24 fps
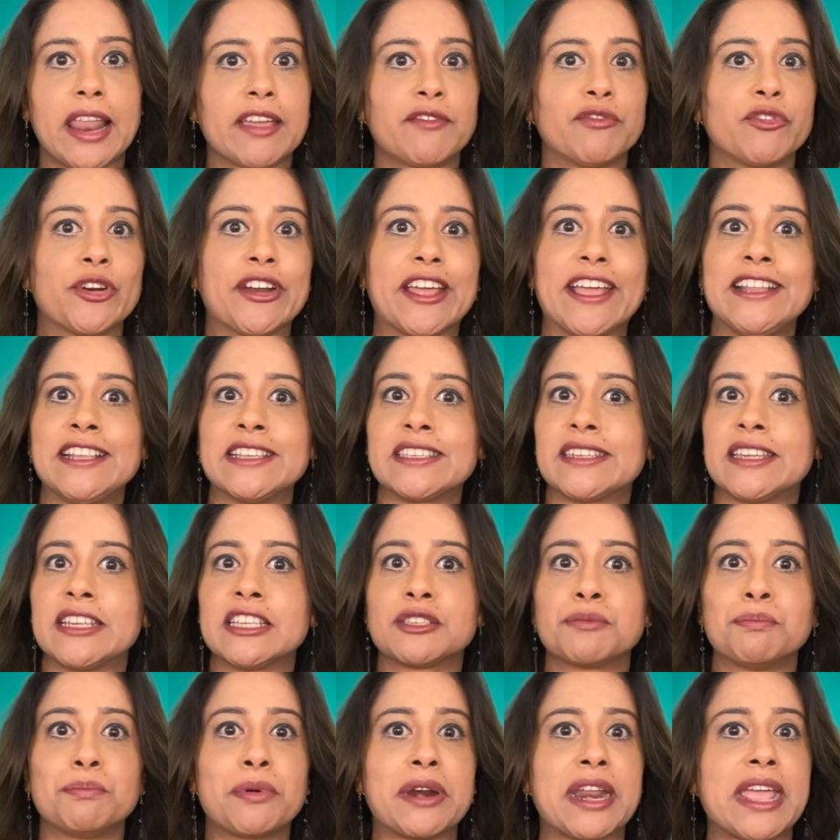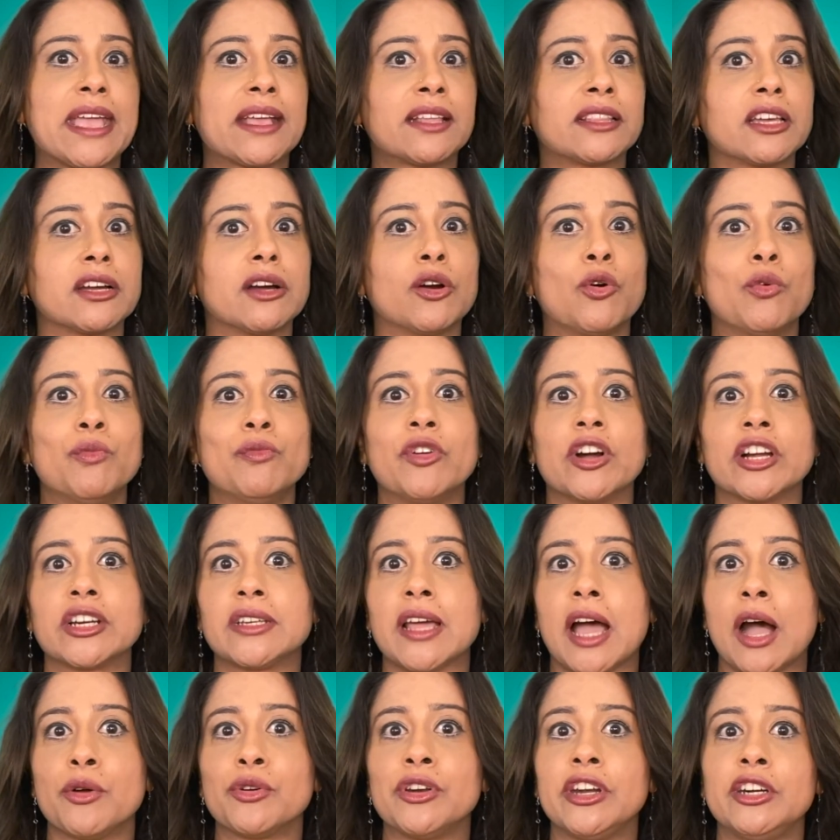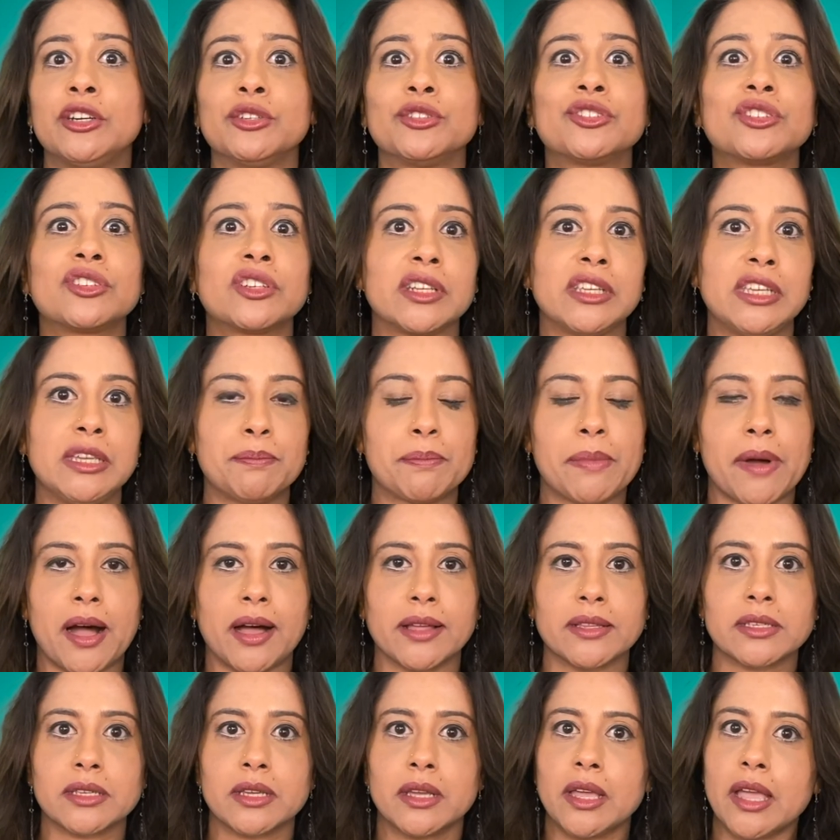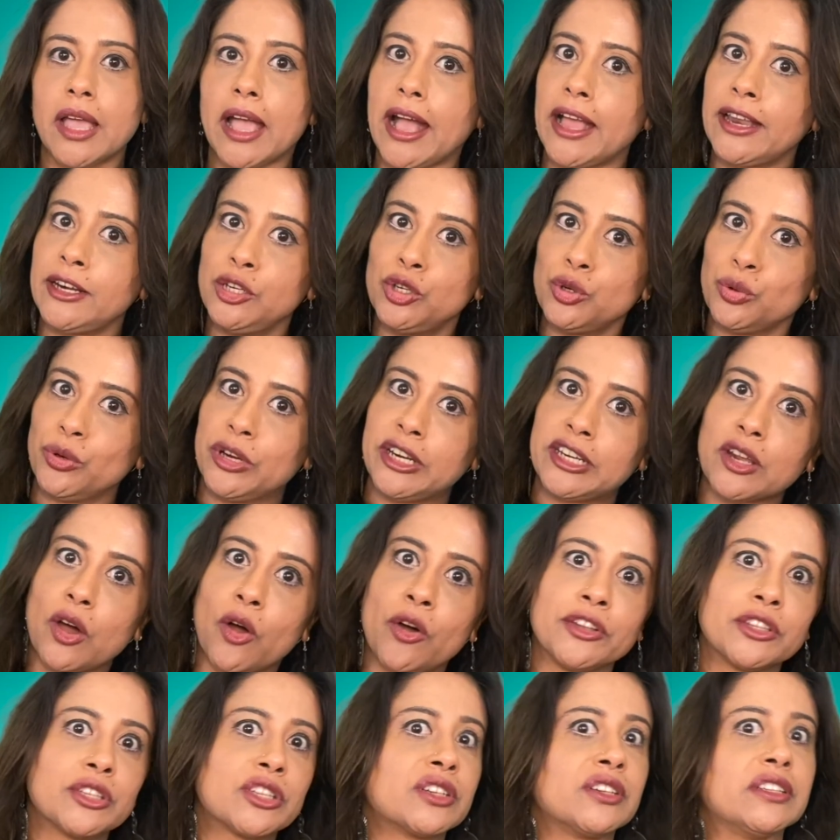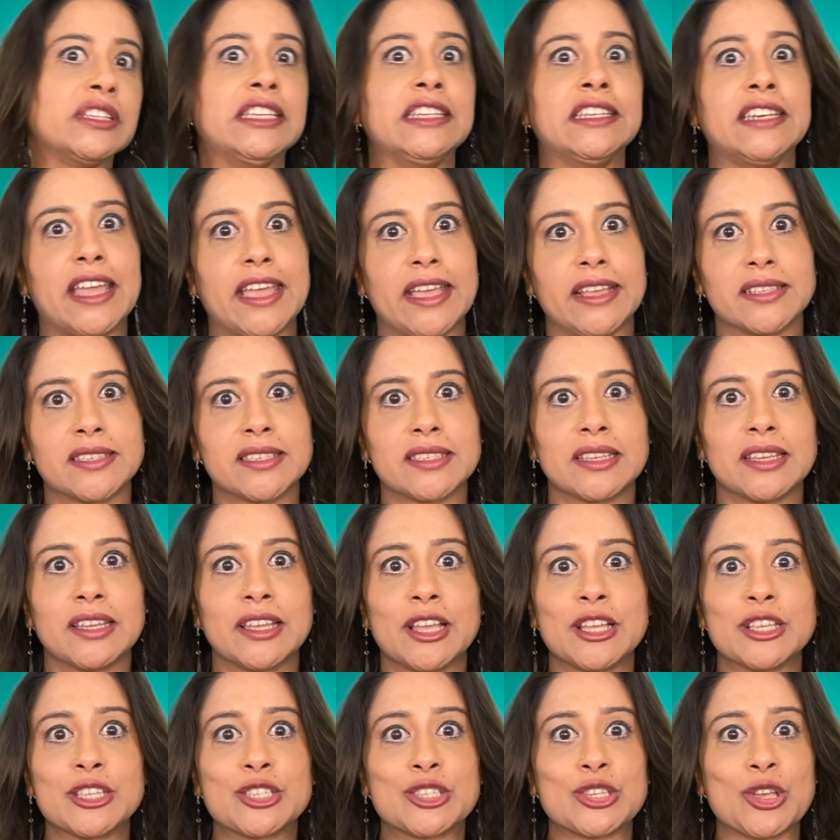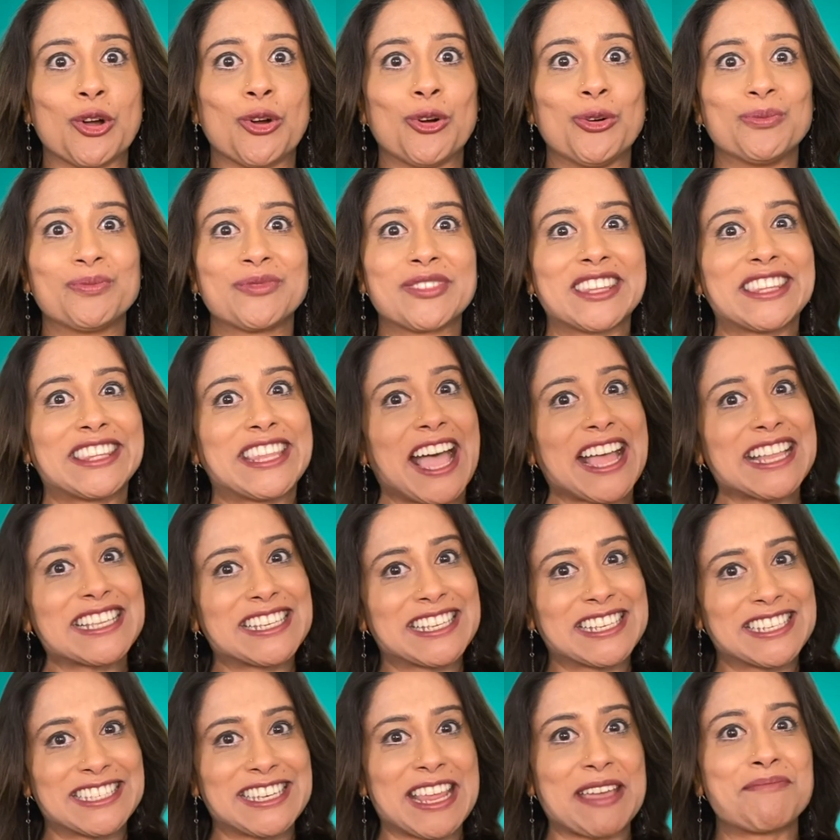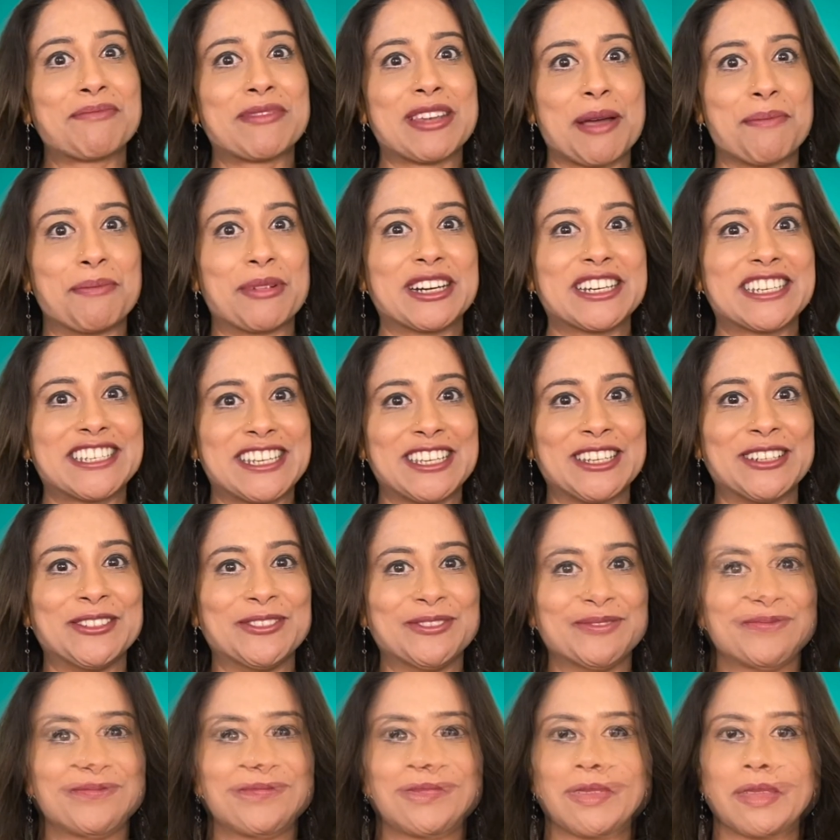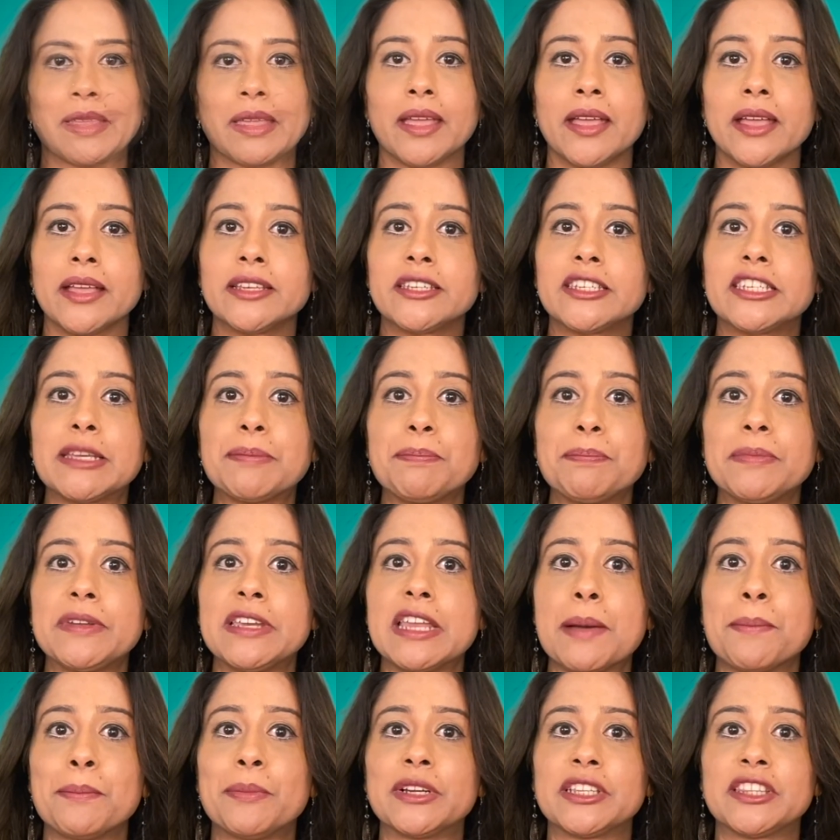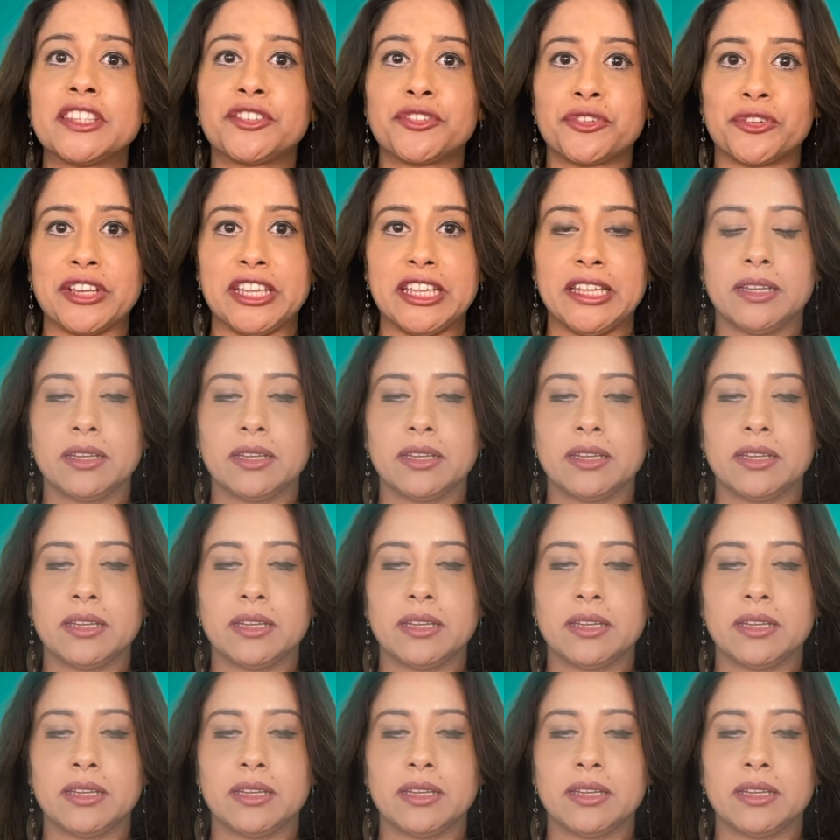for instance, break the homework down into 3 parts and do it on 3 days. So that's step number 2. Tip number 3,